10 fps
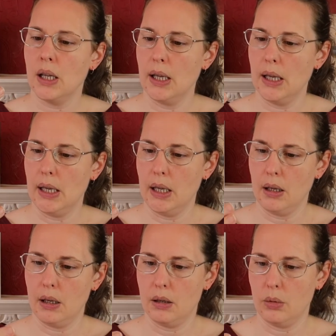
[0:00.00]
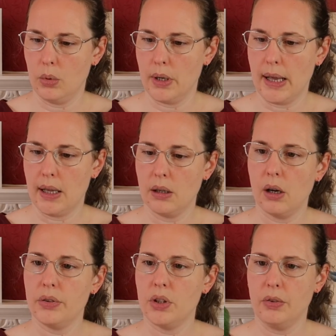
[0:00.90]
in one hand.
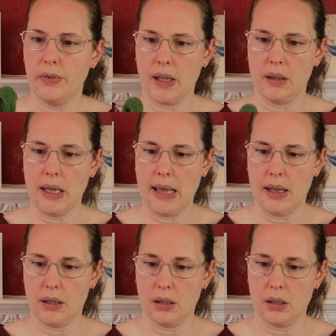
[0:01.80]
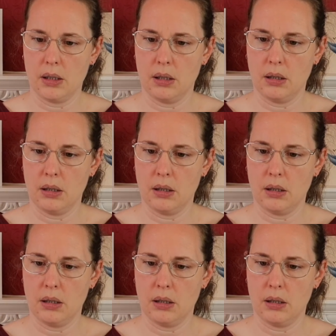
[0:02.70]
After you've found the end,